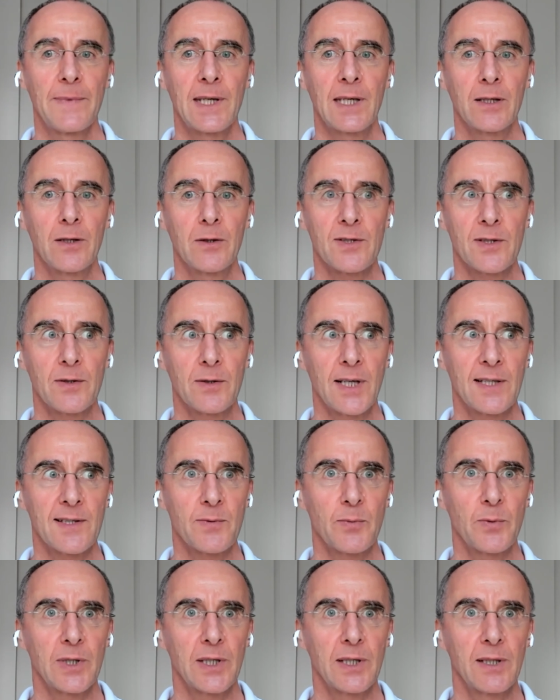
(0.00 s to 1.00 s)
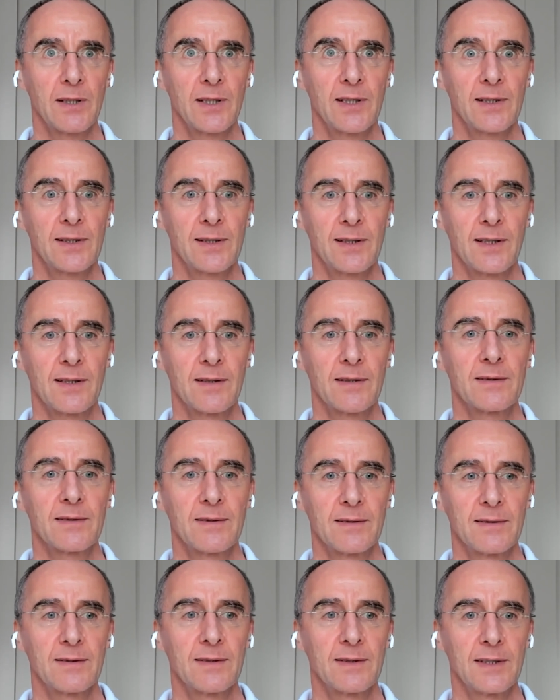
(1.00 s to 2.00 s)
you know, so that's where.
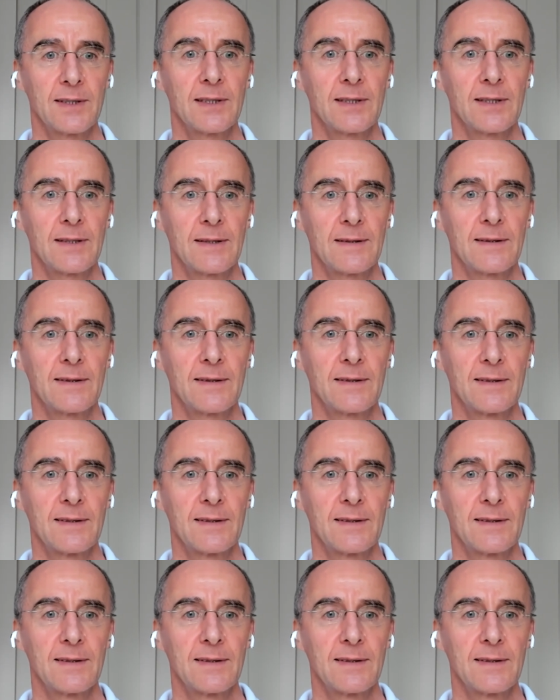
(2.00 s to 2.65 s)
You know,